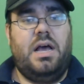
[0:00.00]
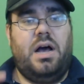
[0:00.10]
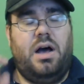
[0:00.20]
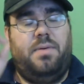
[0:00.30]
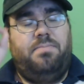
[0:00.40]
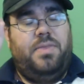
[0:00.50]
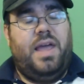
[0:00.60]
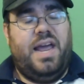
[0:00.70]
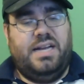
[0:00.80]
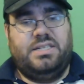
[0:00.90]

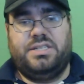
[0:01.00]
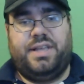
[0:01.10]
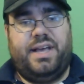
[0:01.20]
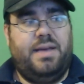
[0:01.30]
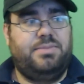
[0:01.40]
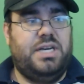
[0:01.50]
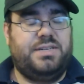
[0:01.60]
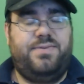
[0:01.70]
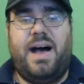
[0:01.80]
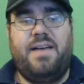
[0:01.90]
and just like
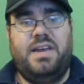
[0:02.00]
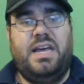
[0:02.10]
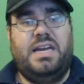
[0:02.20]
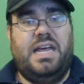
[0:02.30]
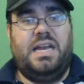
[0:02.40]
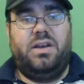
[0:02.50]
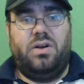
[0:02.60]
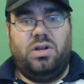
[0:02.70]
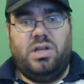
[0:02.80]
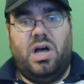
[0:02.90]
MGS5 did, it
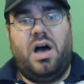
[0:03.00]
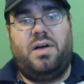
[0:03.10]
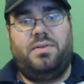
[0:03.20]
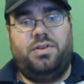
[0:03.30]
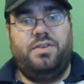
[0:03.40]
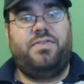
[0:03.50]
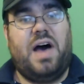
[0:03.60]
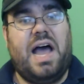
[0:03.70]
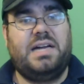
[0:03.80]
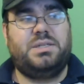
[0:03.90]

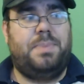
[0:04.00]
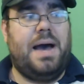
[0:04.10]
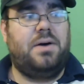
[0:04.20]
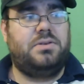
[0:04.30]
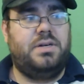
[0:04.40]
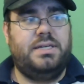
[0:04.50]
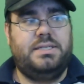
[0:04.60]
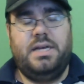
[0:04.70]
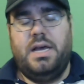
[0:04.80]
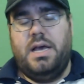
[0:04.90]
defines
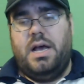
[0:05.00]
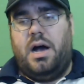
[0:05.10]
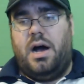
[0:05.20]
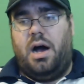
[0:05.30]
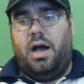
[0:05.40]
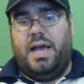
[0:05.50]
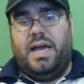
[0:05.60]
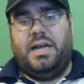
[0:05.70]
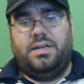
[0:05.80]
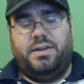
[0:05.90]
boundaries
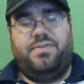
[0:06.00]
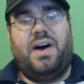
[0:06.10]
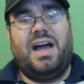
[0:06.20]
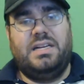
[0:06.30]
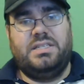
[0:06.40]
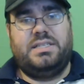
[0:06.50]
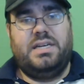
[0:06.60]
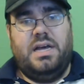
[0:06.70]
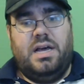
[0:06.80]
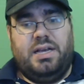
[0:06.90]
and defines
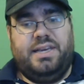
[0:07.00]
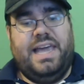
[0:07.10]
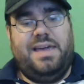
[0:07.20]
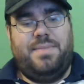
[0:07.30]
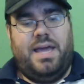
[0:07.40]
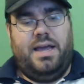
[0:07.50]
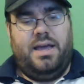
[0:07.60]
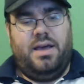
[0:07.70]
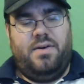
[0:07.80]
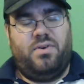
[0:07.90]

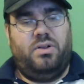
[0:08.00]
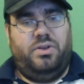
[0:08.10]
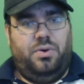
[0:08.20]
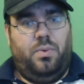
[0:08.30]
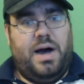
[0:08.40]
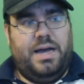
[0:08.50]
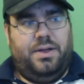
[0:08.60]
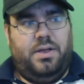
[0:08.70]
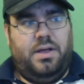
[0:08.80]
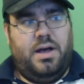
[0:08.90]
gaming for a little
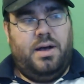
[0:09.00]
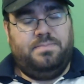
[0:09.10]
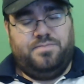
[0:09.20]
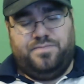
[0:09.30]
while.